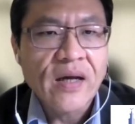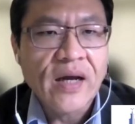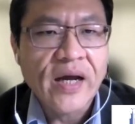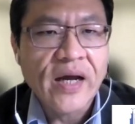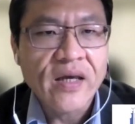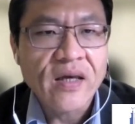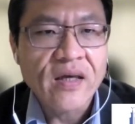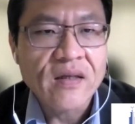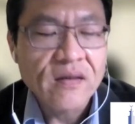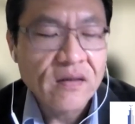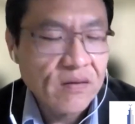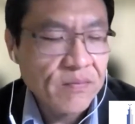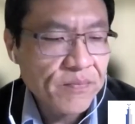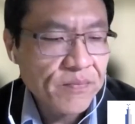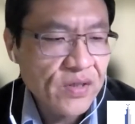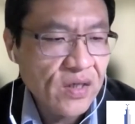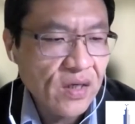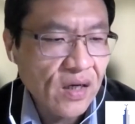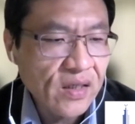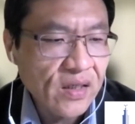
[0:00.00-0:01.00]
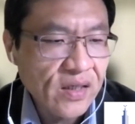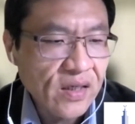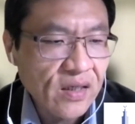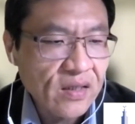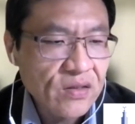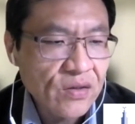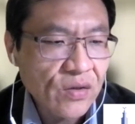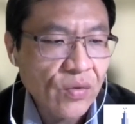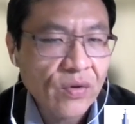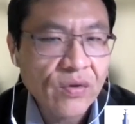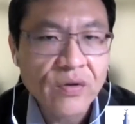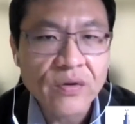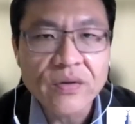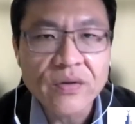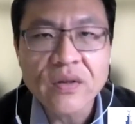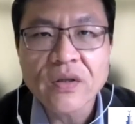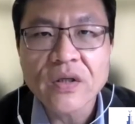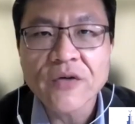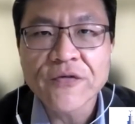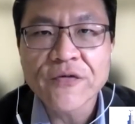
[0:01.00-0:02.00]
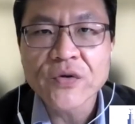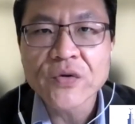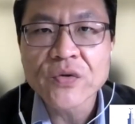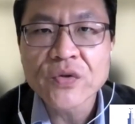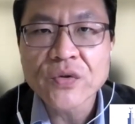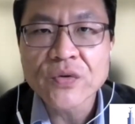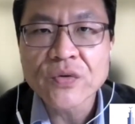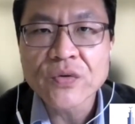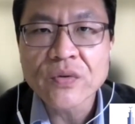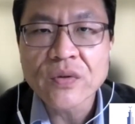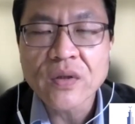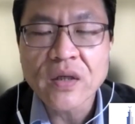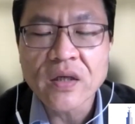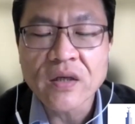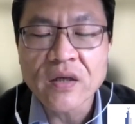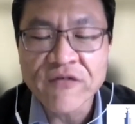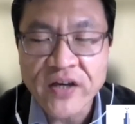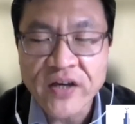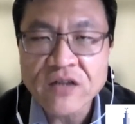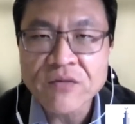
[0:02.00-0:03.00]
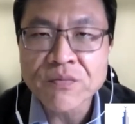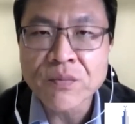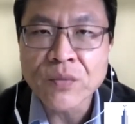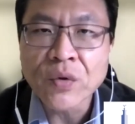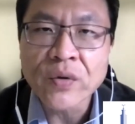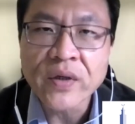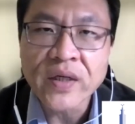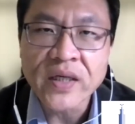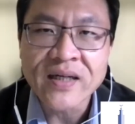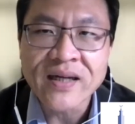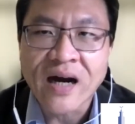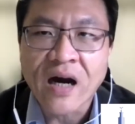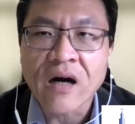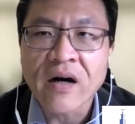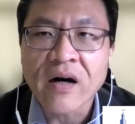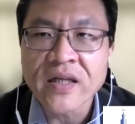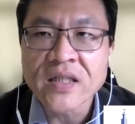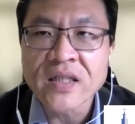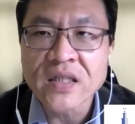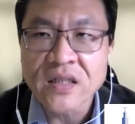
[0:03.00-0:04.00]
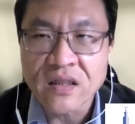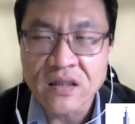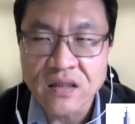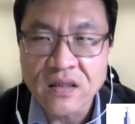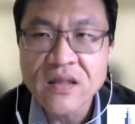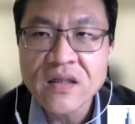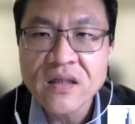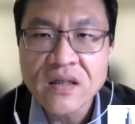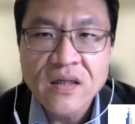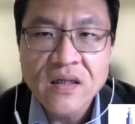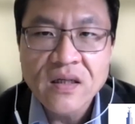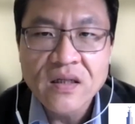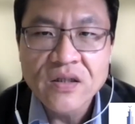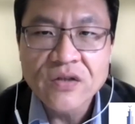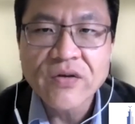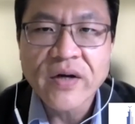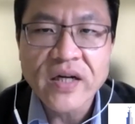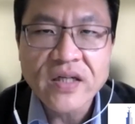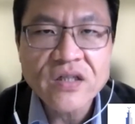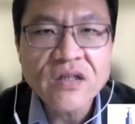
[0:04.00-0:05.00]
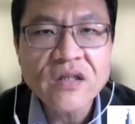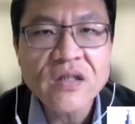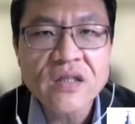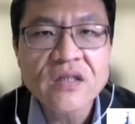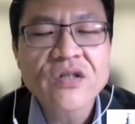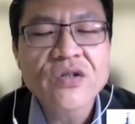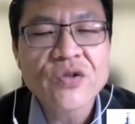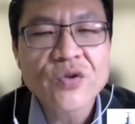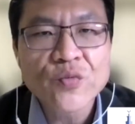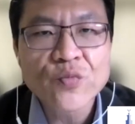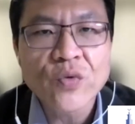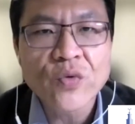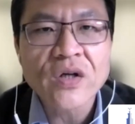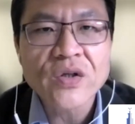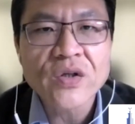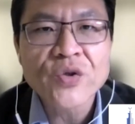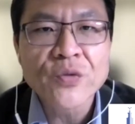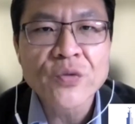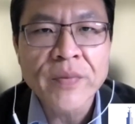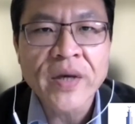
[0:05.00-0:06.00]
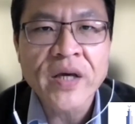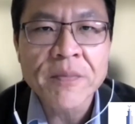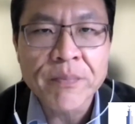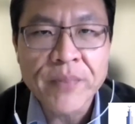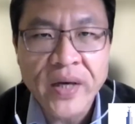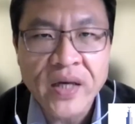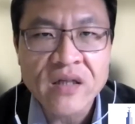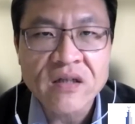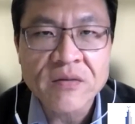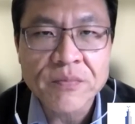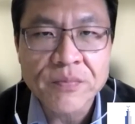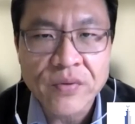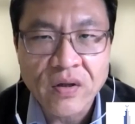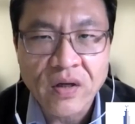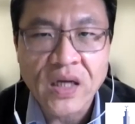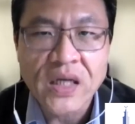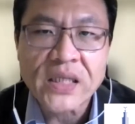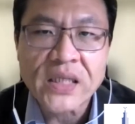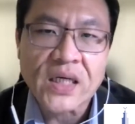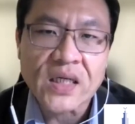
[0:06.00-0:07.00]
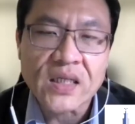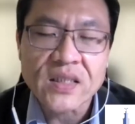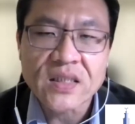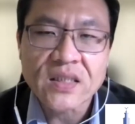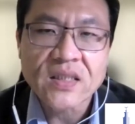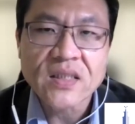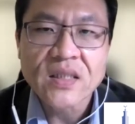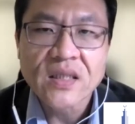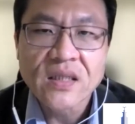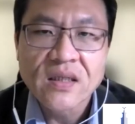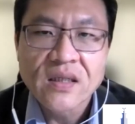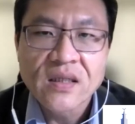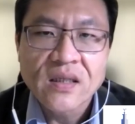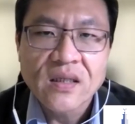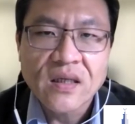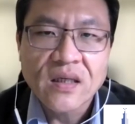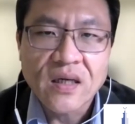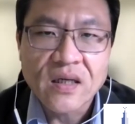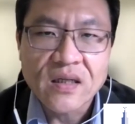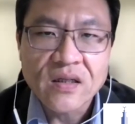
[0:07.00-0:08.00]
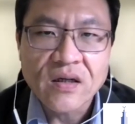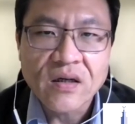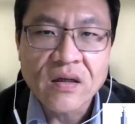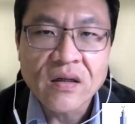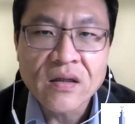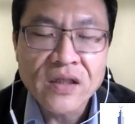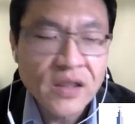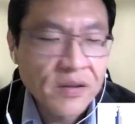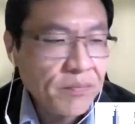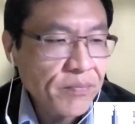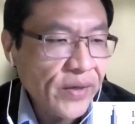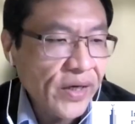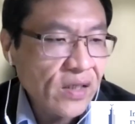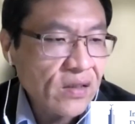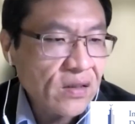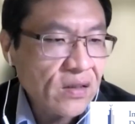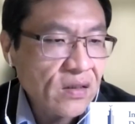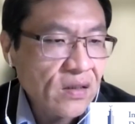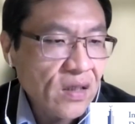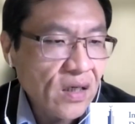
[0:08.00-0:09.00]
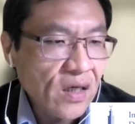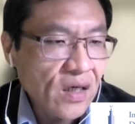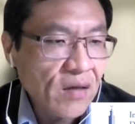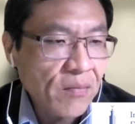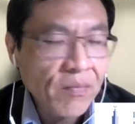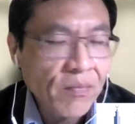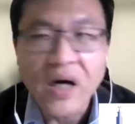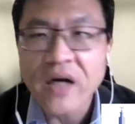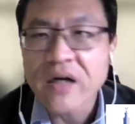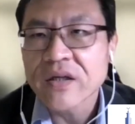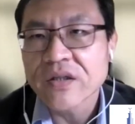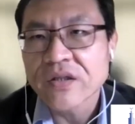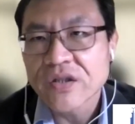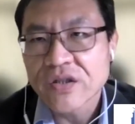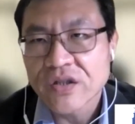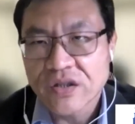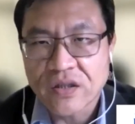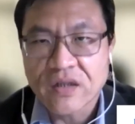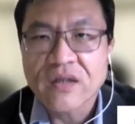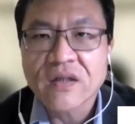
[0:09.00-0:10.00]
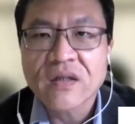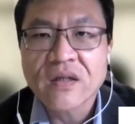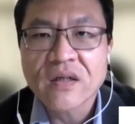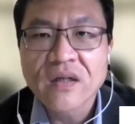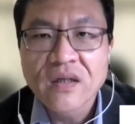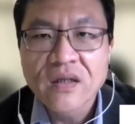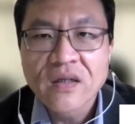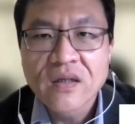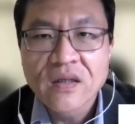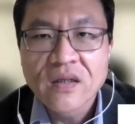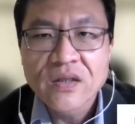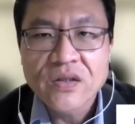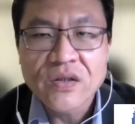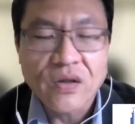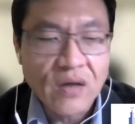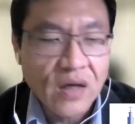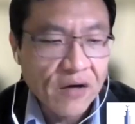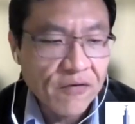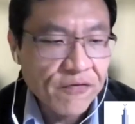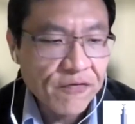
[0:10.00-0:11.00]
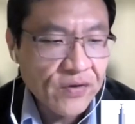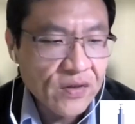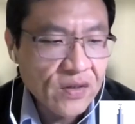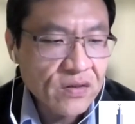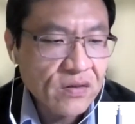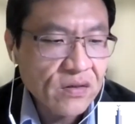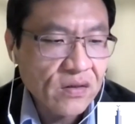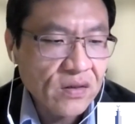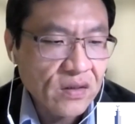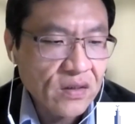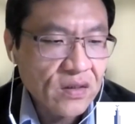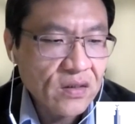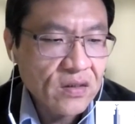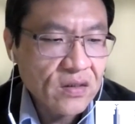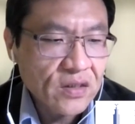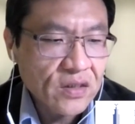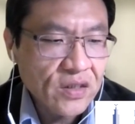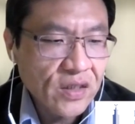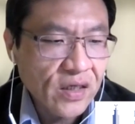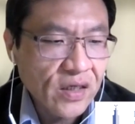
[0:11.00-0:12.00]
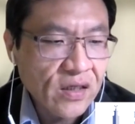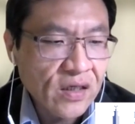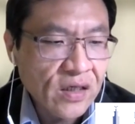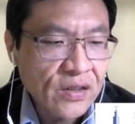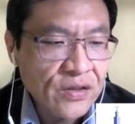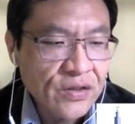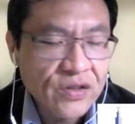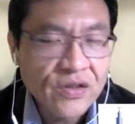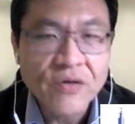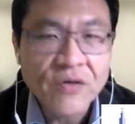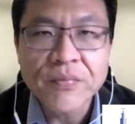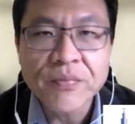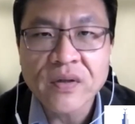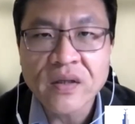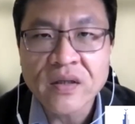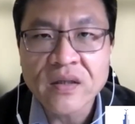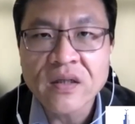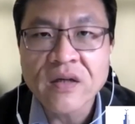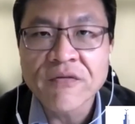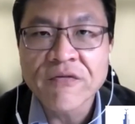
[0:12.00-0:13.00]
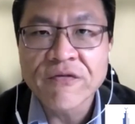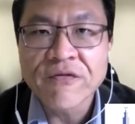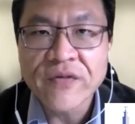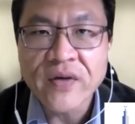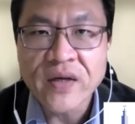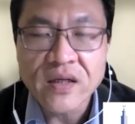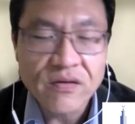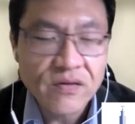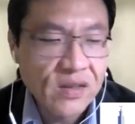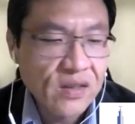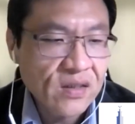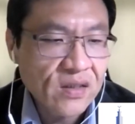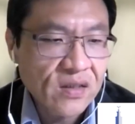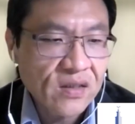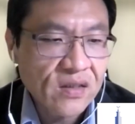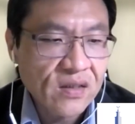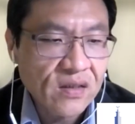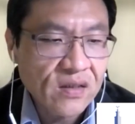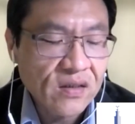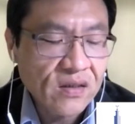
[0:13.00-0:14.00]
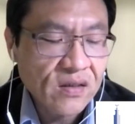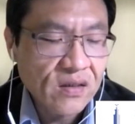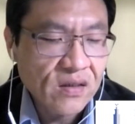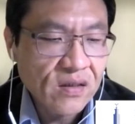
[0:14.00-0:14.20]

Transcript: high-end products, or if you do invest more in R&D, you actually just want to make better products and earning better market share. So obviously, China is still playing a very key